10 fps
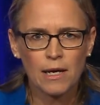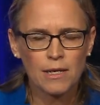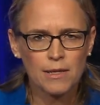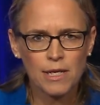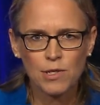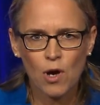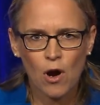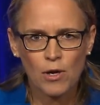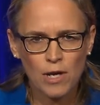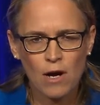These
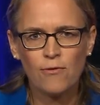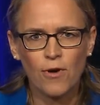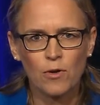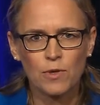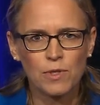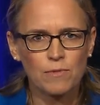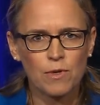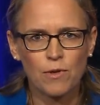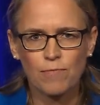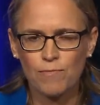are young folks.
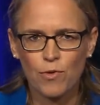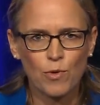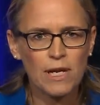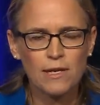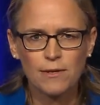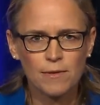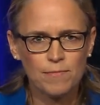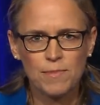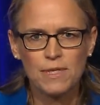They're 3,000 to